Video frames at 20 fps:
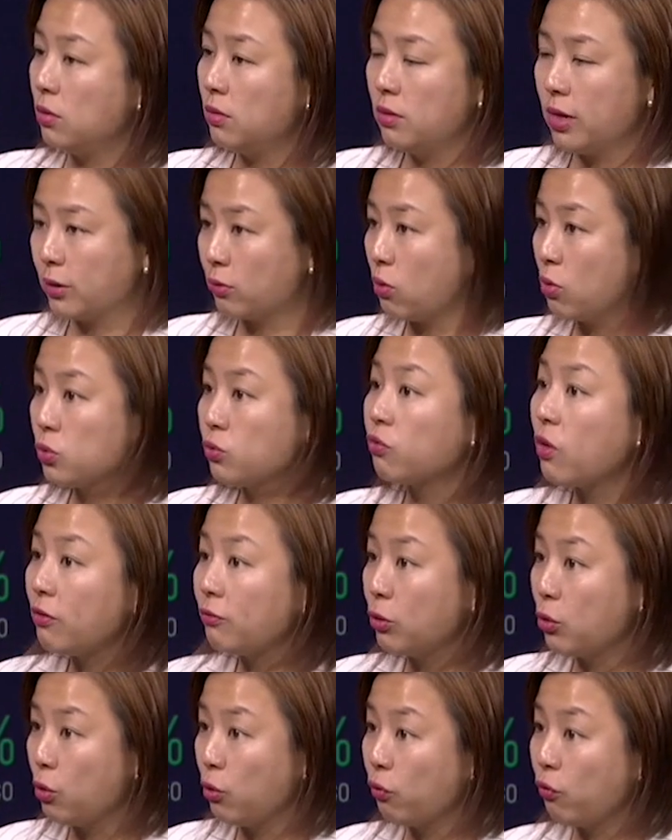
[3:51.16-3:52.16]
like gross
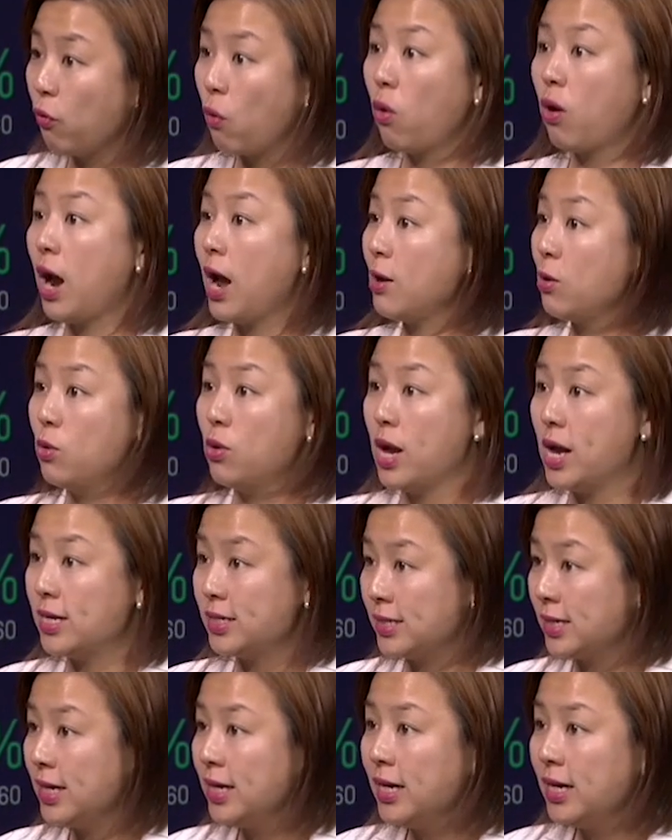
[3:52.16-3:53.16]
revenue for
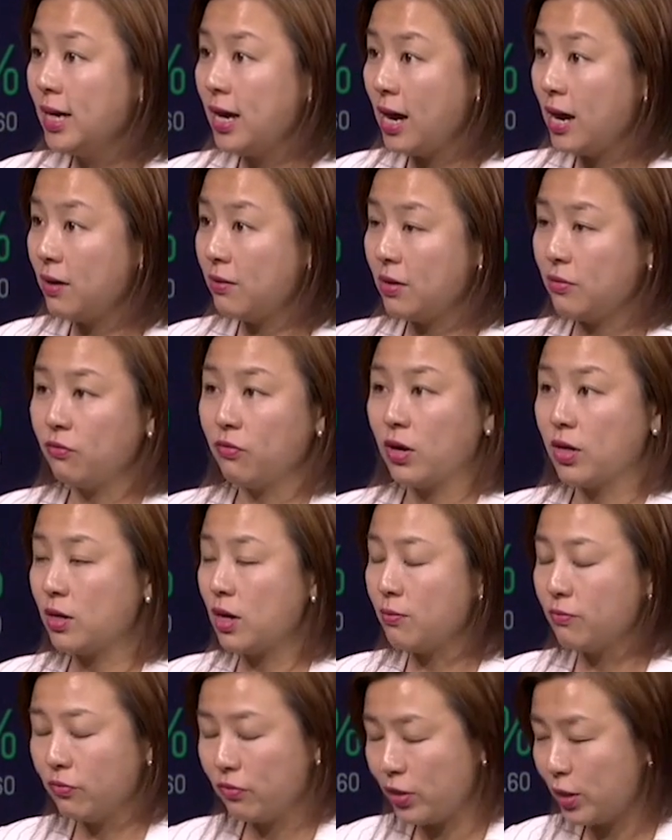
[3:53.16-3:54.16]
iOS uh, and very,
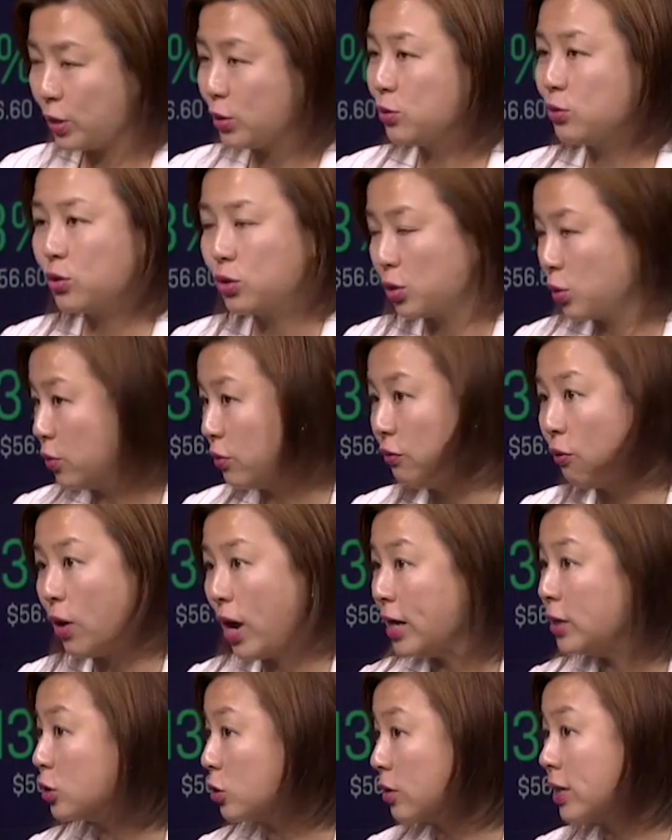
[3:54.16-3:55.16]
I'm very sure for
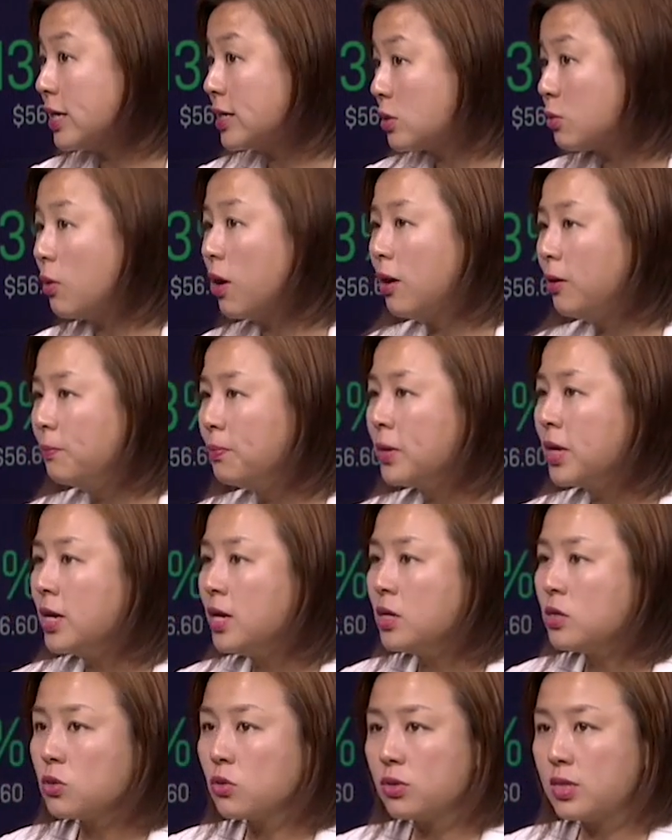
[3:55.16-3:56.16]
Android as well. Mm -hmm.
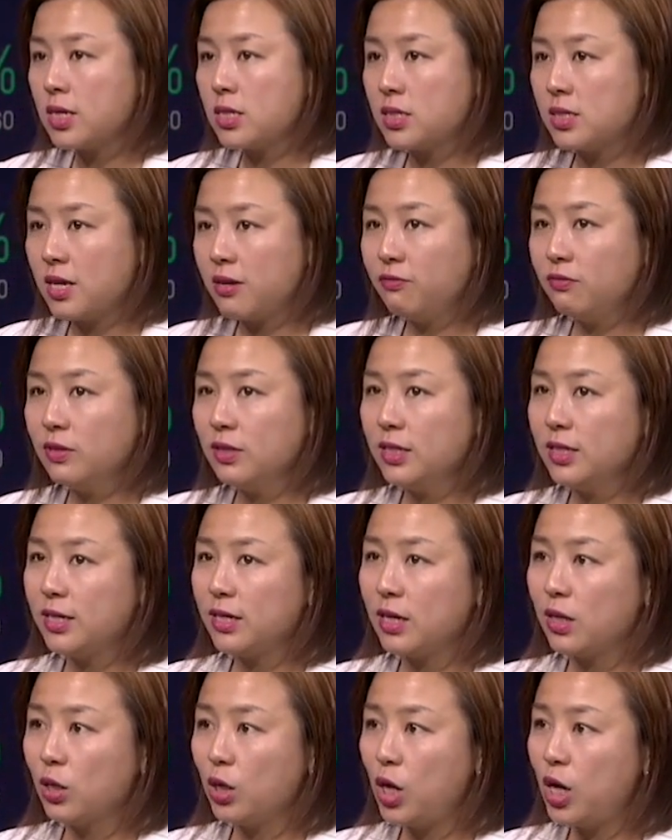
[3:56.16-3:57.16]
So there's definitely
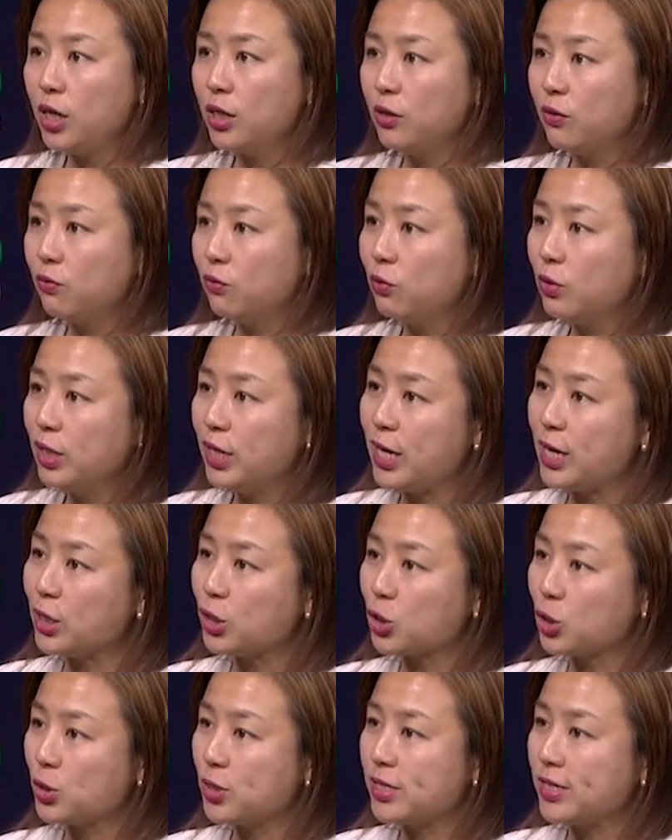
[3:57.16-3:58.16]
a lot of really
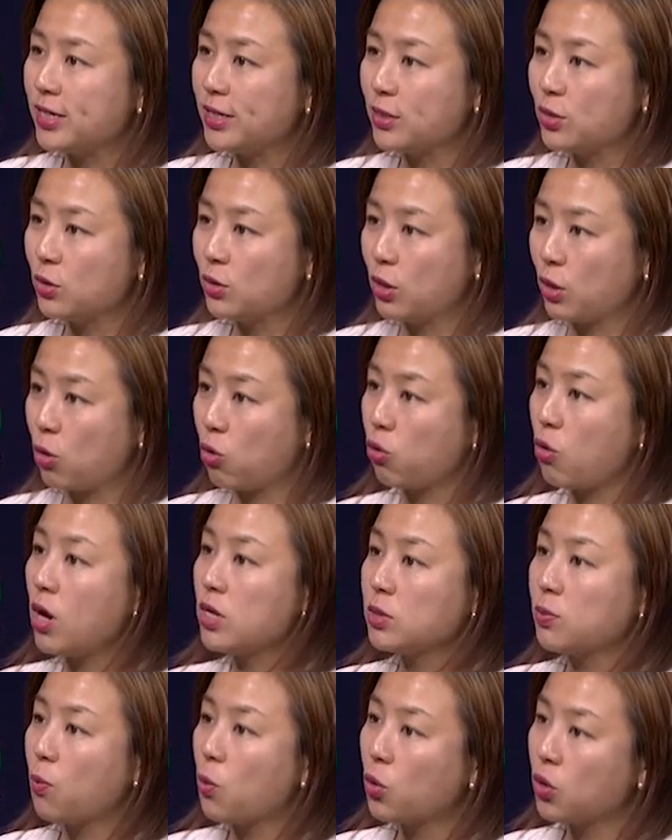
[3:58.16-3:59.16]
interesting sort of
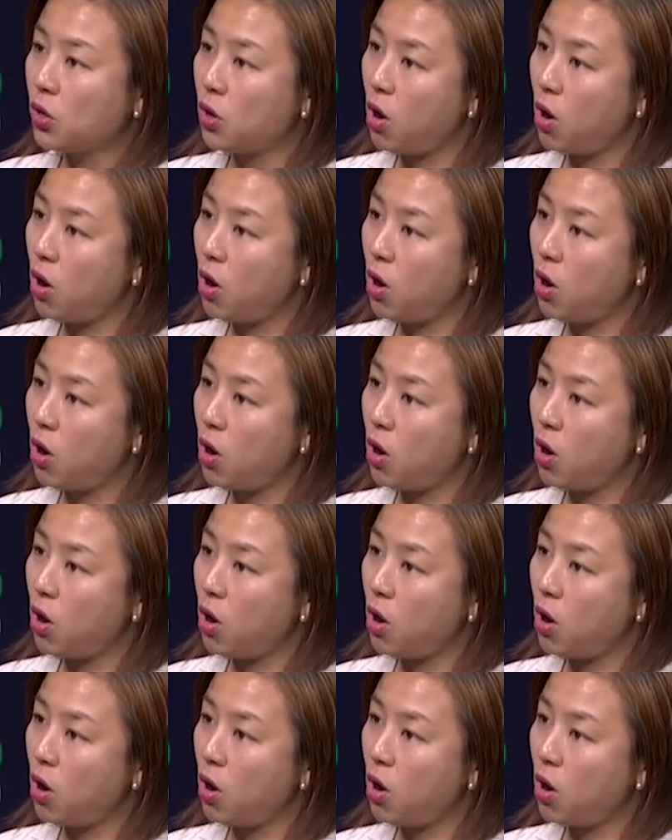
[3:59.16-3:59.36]
cross-border